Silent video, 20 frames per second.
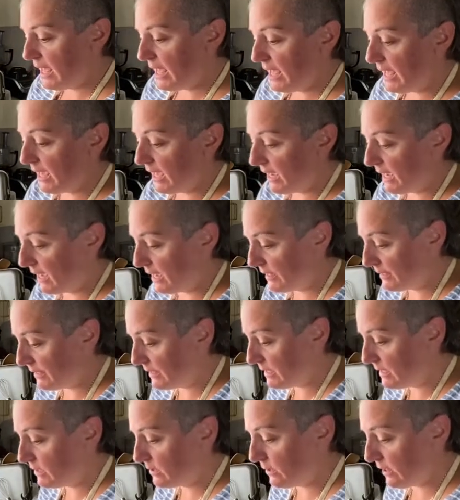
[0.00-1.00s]
And
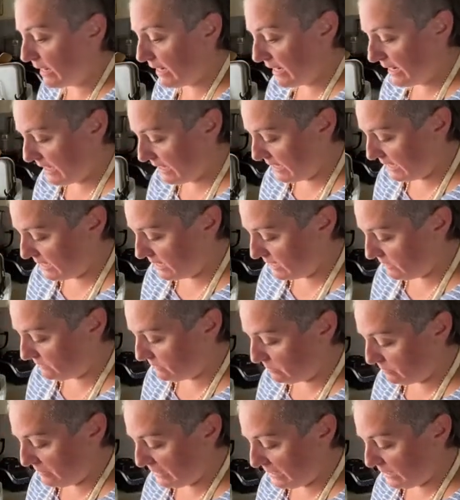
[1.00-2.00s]
here I have
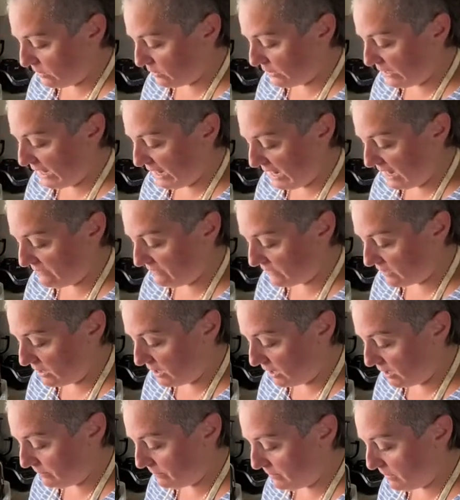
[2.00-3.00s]
about 1/2
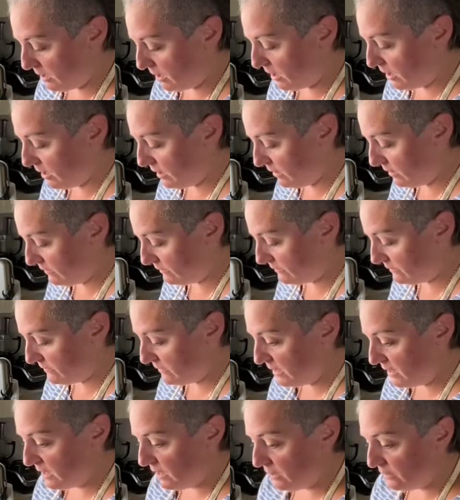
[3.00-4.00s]
cup of
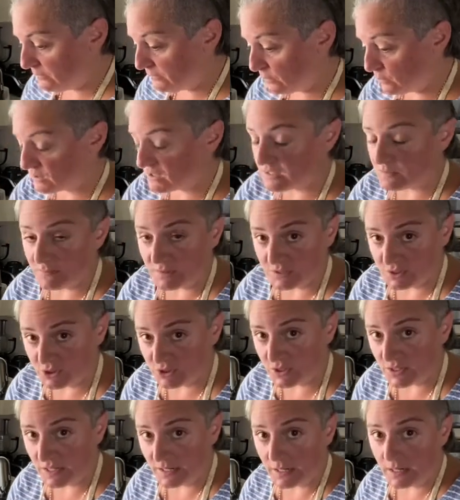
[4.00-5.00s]
frozen spinach
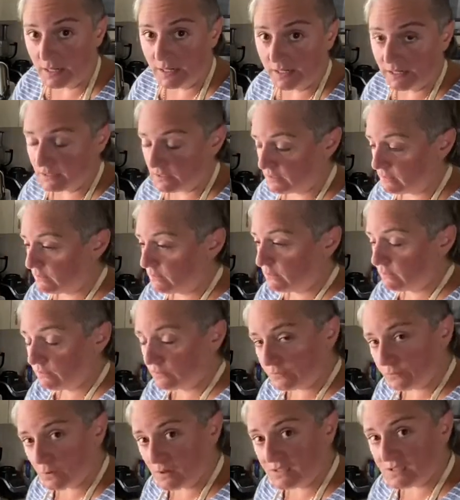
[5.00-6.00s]
that I
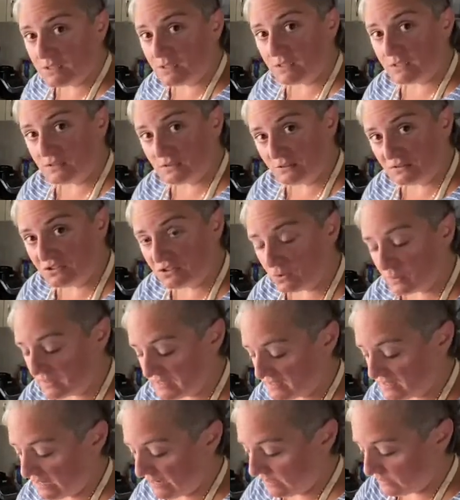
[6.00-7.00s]
defrosted,
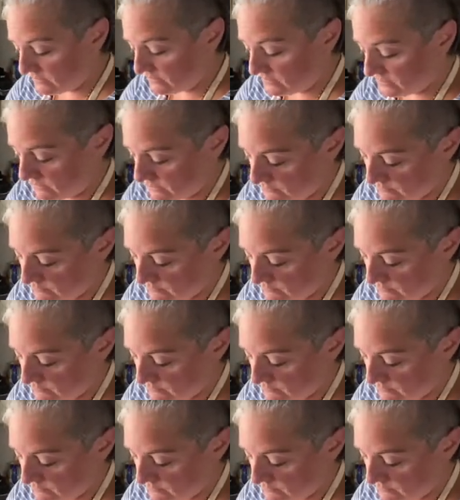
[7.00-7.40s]
squeezed out, so